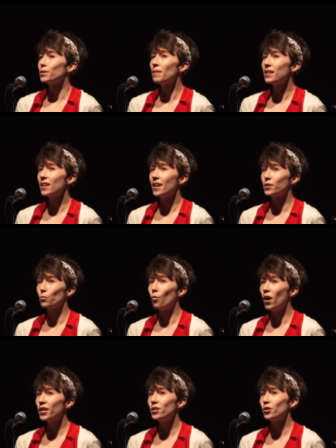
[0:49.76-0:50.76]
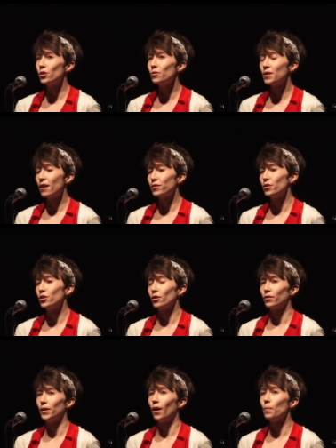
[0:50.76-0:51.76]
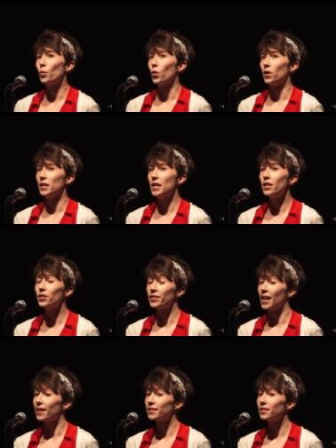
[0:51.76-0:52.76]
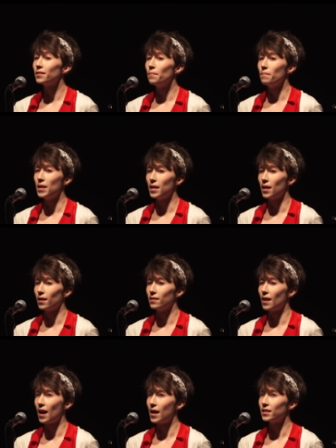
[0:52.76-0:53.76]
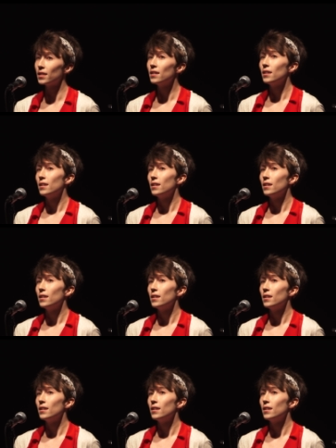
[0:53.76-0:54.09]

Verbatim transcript: as many as one in 2,000 children are born intersex, meaning that